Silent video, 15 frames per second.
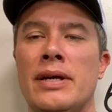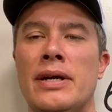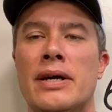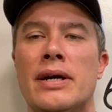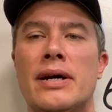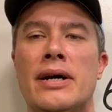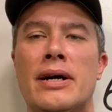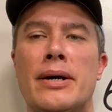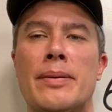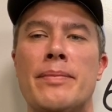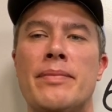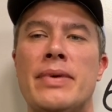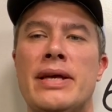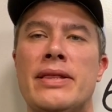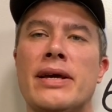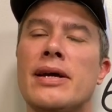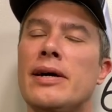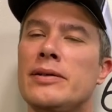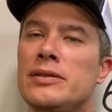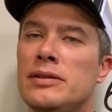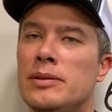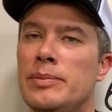And they
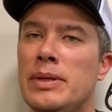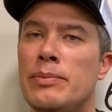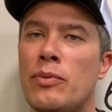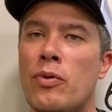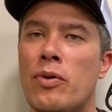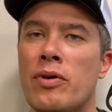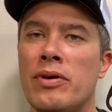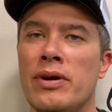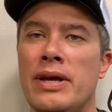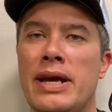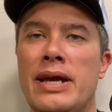cost a little bit more,